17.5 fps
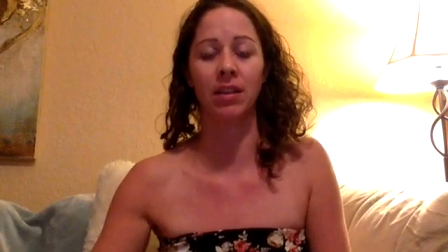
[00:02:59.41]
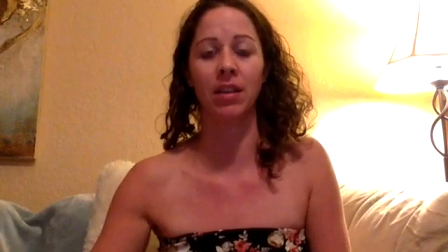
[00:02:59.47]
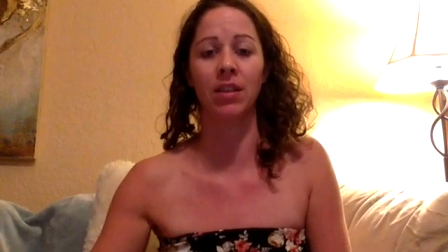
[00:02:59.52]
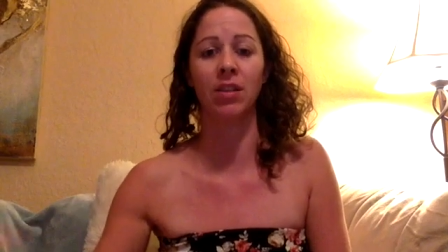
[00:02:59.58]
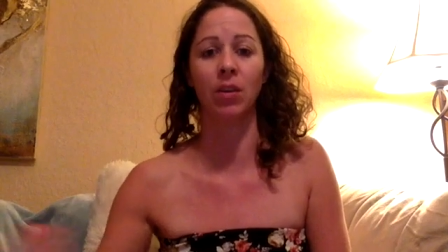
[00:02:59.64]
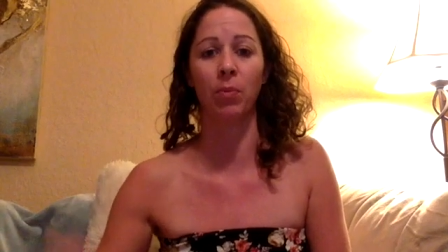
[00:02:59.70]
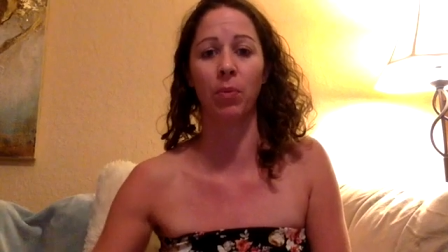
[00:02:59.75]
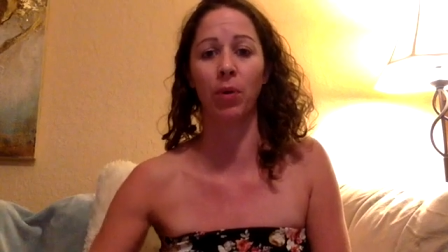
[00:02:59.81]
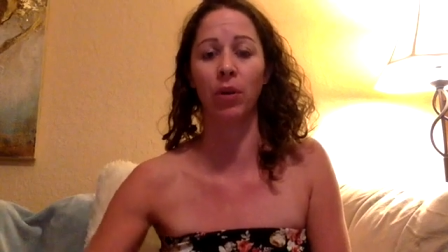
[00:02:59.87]
It's
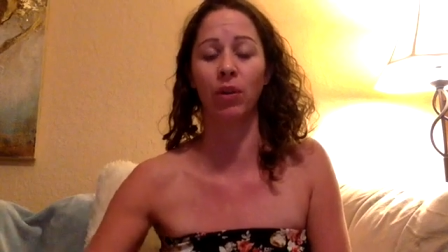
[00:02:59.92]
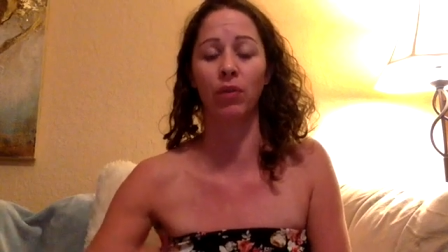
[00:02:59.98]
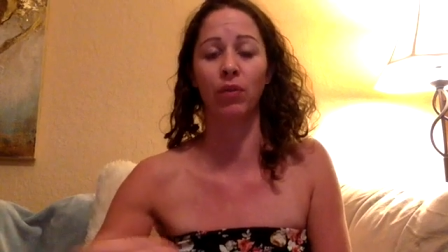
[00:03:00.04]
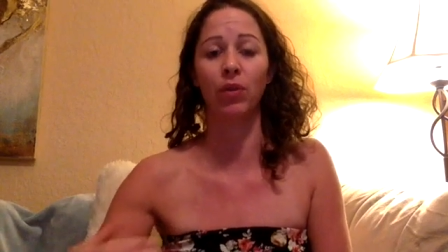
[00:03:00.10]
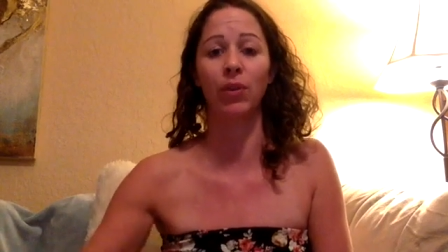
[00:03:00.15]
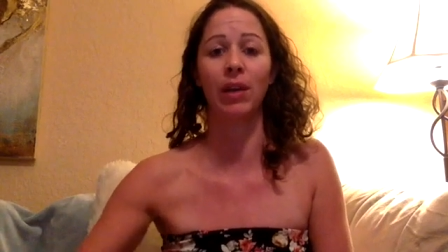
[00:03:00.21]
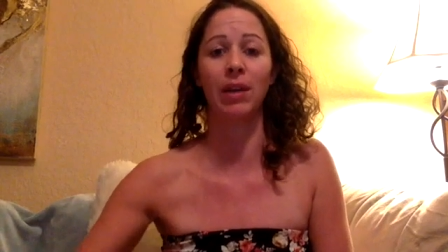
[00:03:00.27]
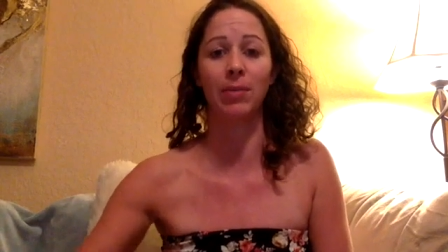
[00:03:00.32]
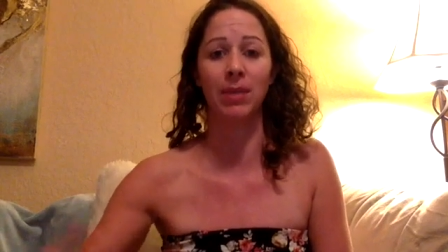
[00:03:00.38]
our point of
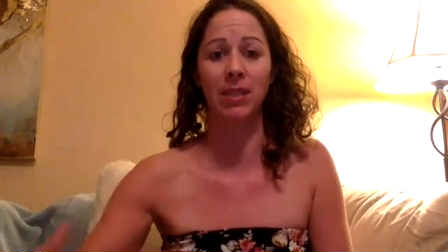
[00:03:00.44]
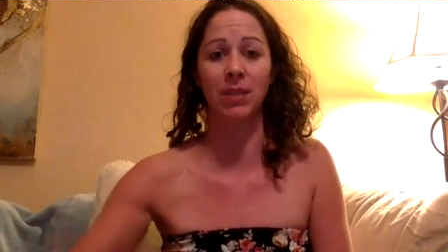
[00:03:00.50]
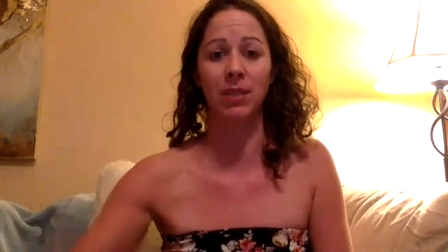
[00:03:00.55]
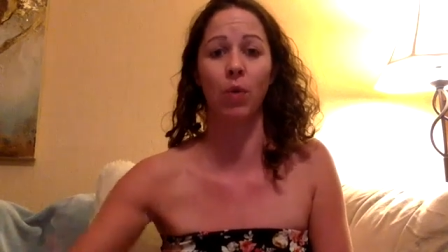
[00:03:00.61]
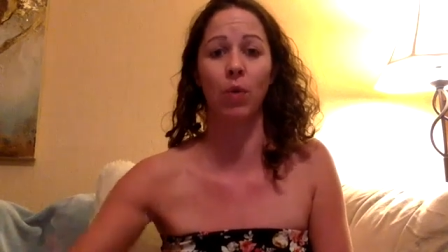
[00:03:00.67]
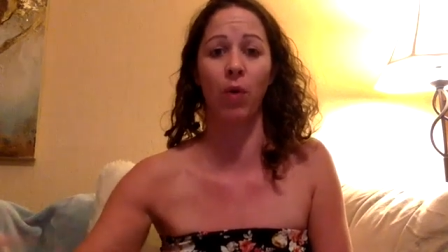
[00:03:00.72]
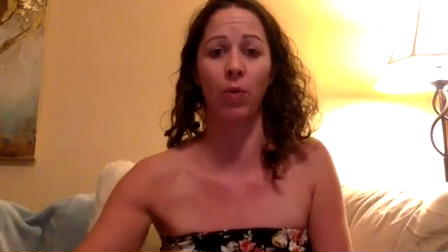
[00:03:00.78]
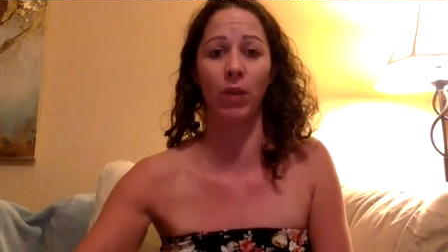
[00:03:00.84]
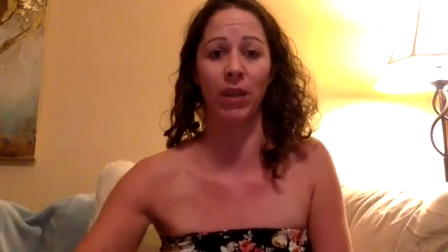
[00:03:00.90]
view limits
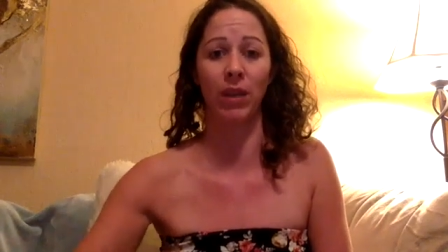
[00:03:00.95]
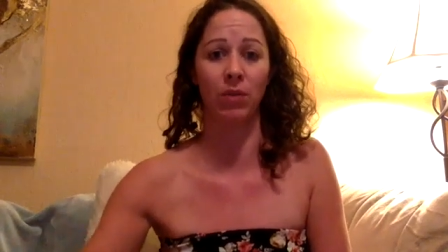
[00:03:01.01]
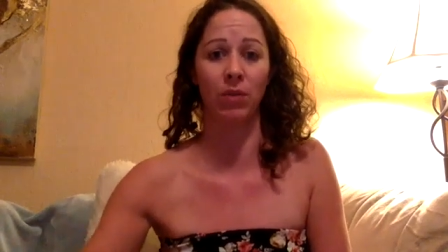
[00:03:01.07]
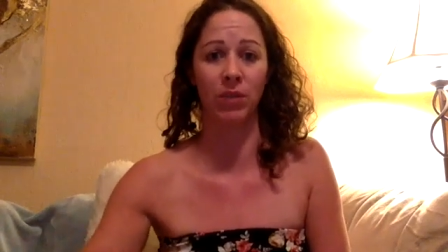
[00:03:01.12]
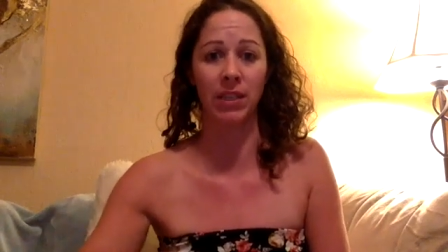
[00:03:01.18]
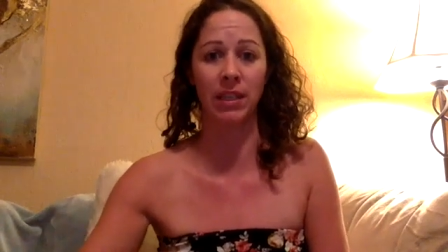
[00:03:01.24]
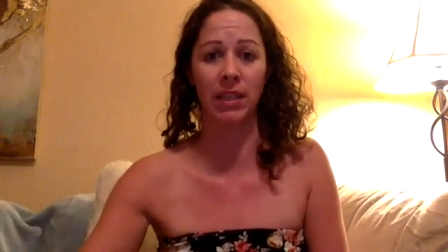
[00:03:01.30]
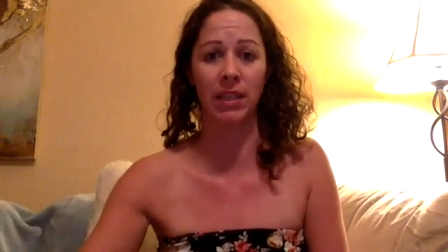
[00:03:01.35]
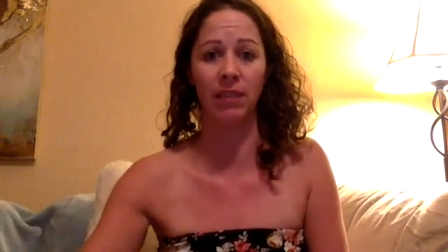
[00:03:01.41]
what we can
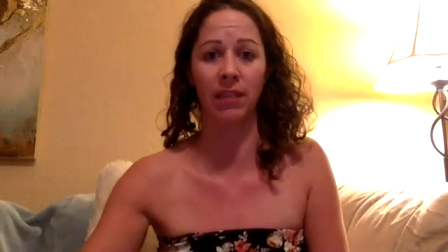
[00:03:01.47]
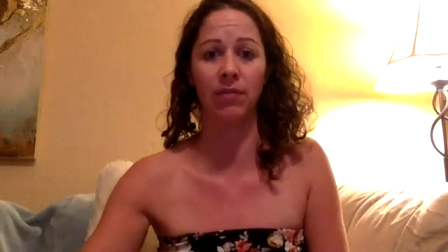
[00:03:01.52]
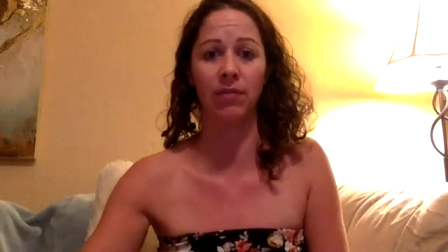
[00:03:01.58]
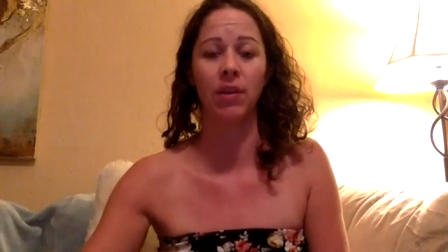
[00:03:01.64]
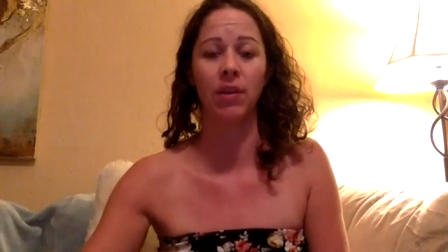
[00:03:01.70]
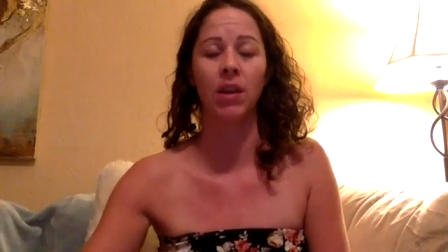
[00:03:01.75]
receive.